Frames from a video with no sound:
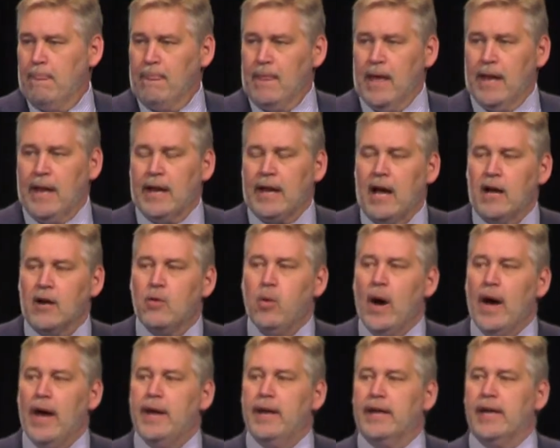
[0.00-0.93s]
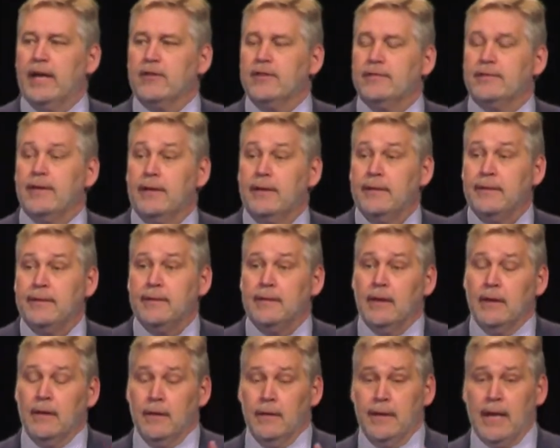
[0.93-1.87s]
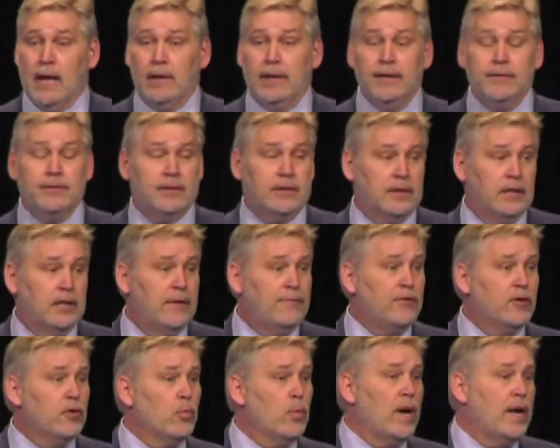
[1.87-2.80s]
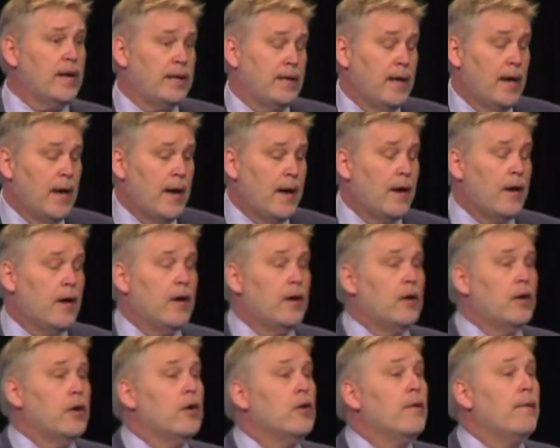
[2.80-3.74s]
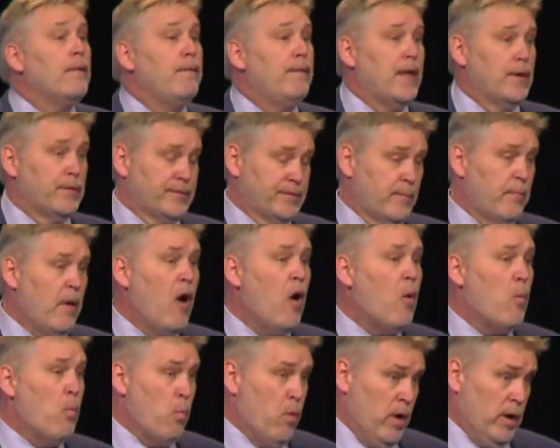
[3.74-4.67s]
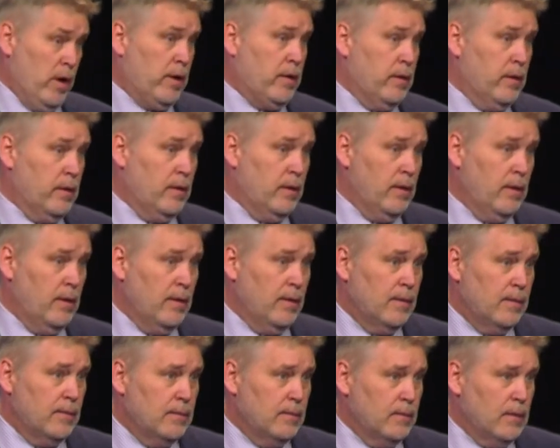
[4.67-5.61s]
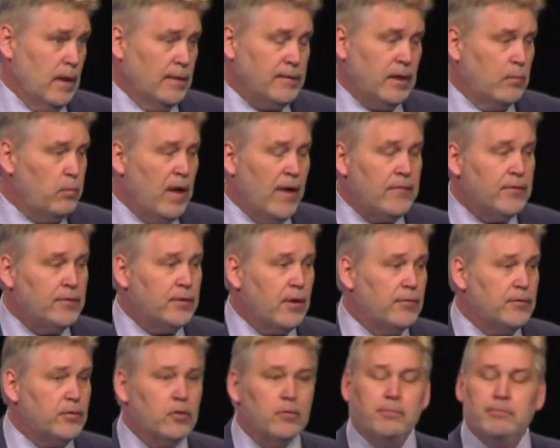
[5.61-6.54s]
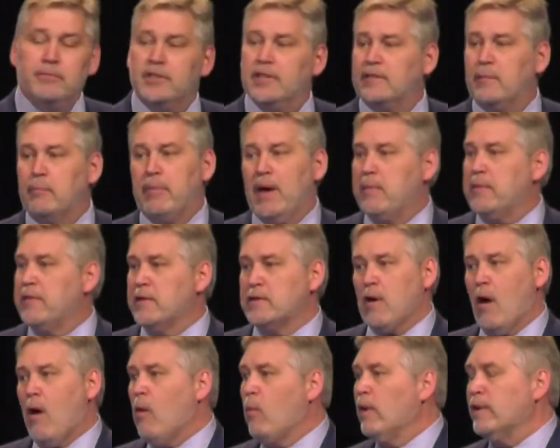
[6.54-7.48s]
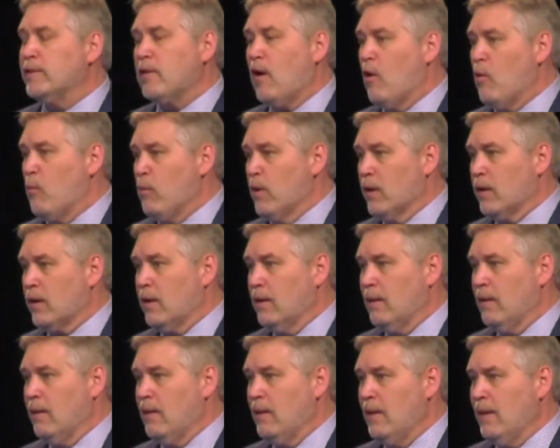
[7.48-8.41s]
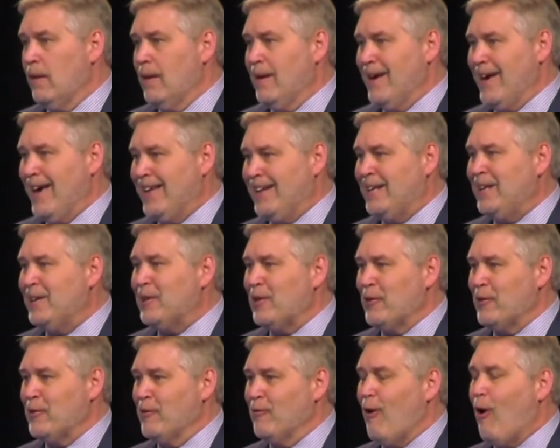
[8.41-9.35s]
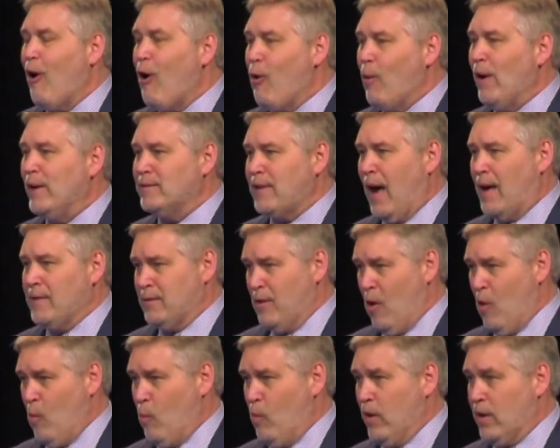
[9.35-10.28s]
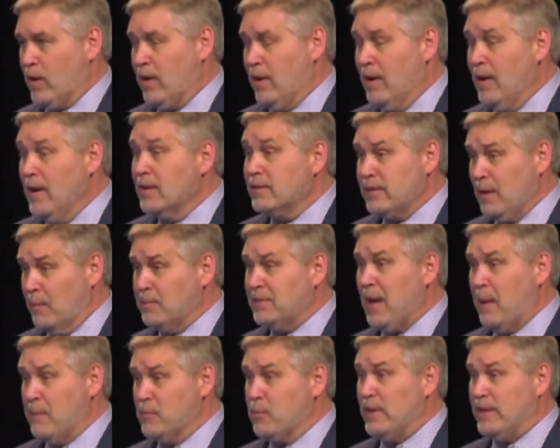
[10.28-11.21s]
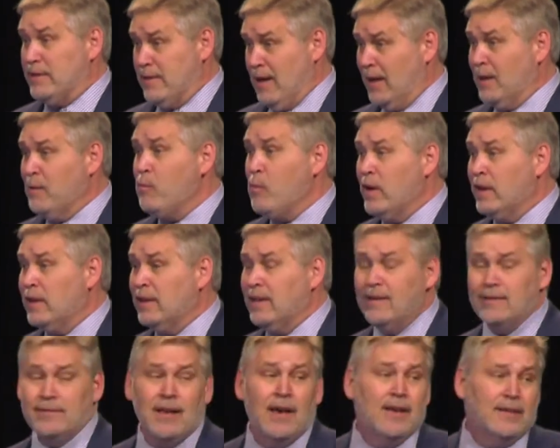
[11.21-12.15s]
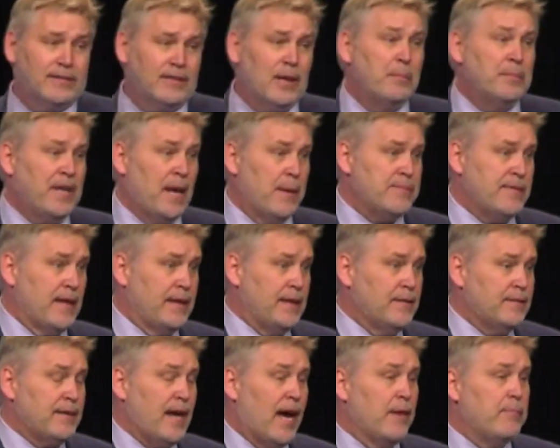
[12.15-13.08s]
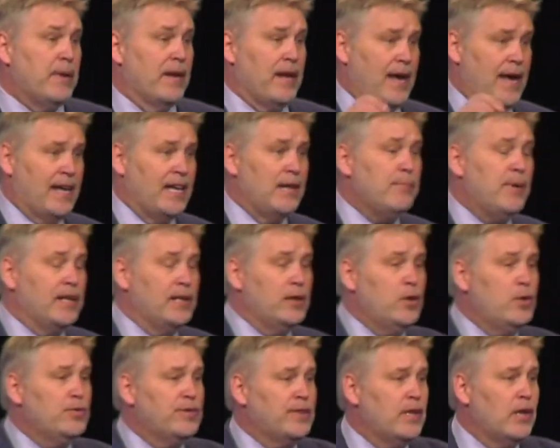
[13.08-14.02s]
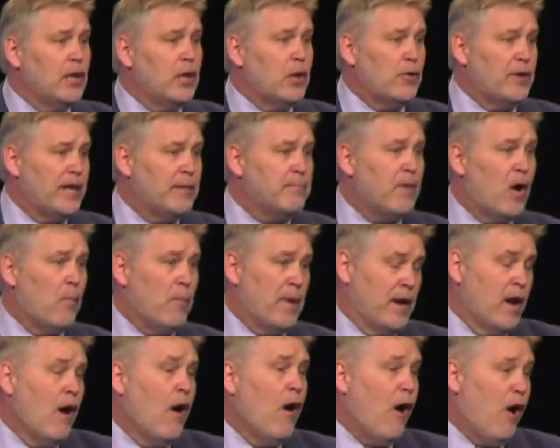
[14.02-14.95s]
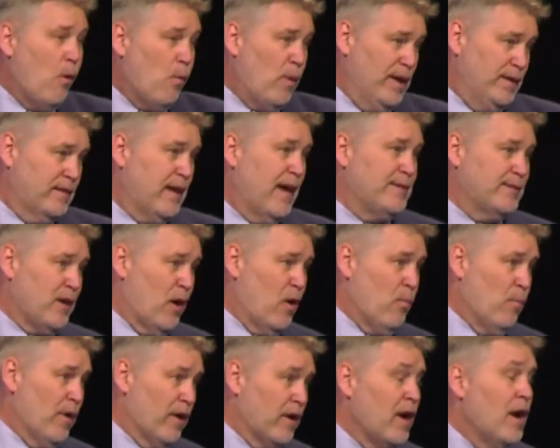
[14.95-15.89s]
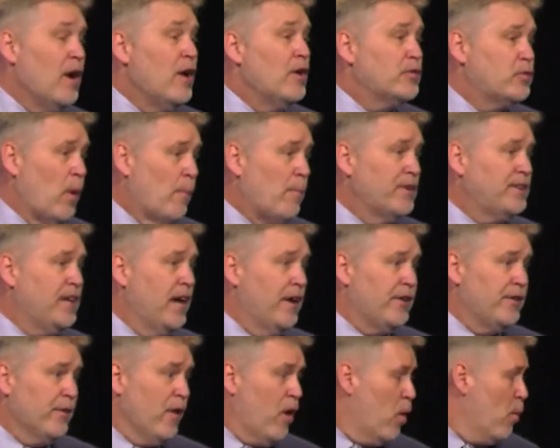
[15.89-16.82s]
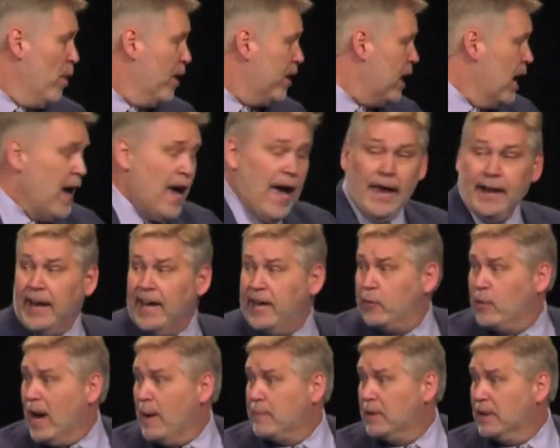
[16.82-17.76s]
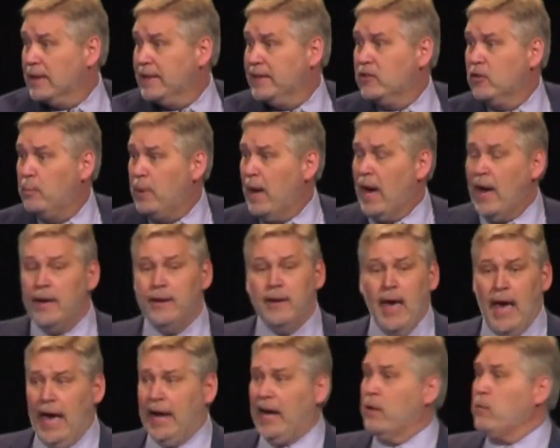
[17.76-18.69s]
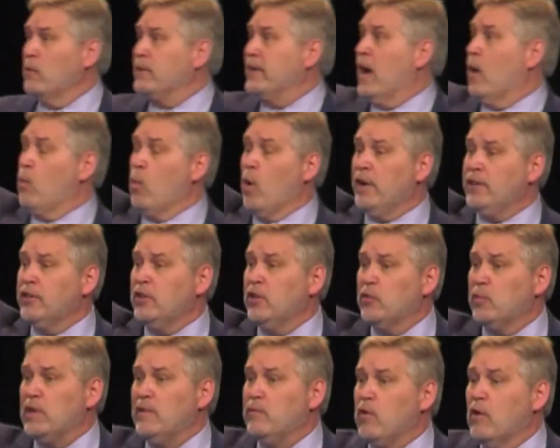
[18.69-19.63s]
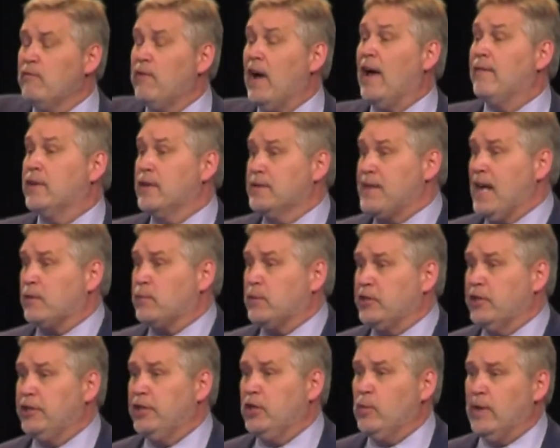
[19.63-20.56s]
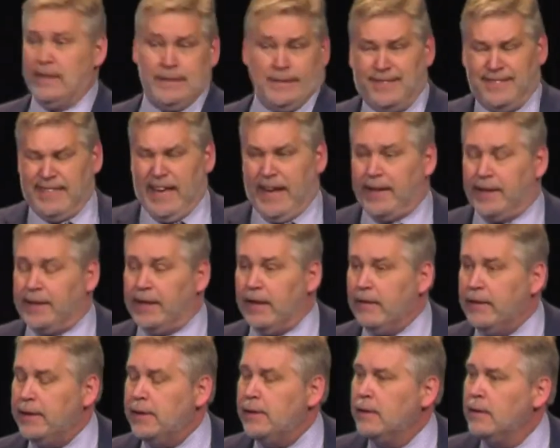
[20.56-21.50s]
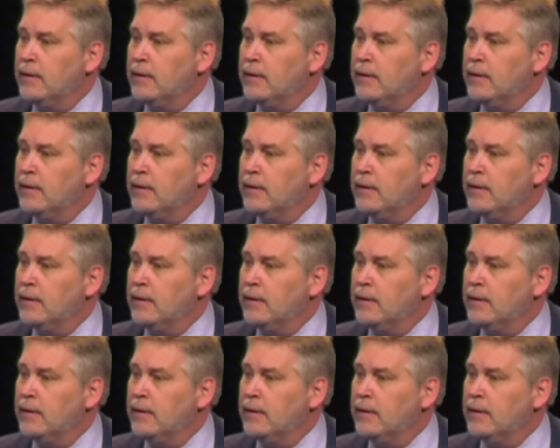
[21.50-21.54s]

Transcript: And I got quiet again. She said, now listen, if you're ready, there's some homework. I said, we haven't started school. She said, baby, there's always homework. Any learner always has homework. Sometimes we tell them what it is, sometimes they decide, but anybody who's in a learning moment always has homework. So I'm gonna tell you your homework. And I grabbed a legal pad and I wrote down 1, 2, 3, 4, 5, because that's what you do in secondary.